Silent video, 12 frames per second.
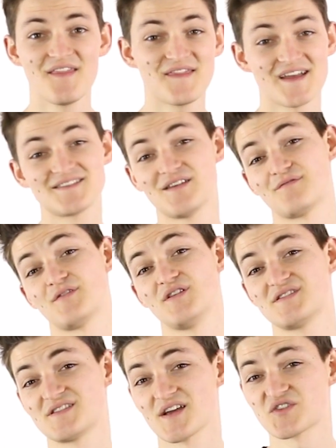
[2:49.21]
That's it for
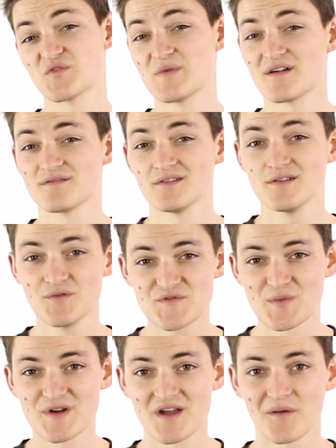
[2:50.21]
this section. We have
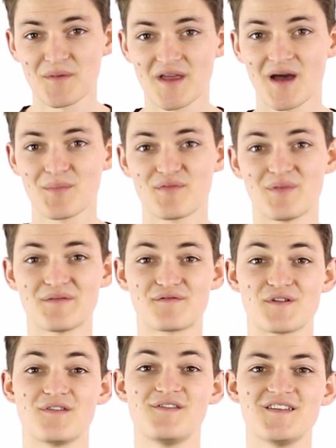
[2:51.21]
loads more coming up, but
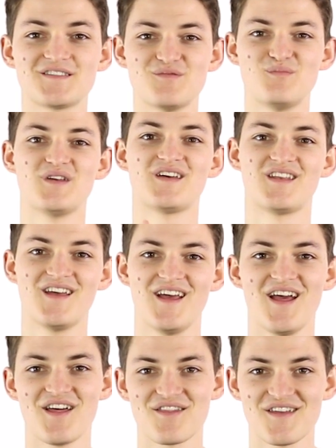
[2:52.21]
for this bit,
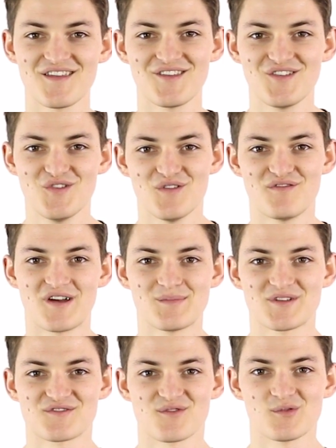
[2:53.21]
thank you very
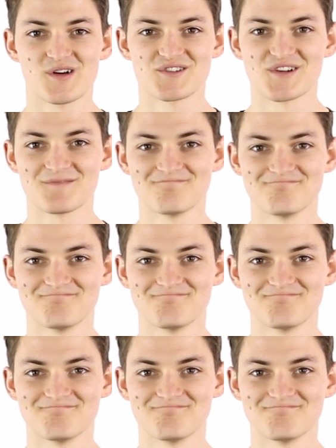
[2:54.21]
much for watching.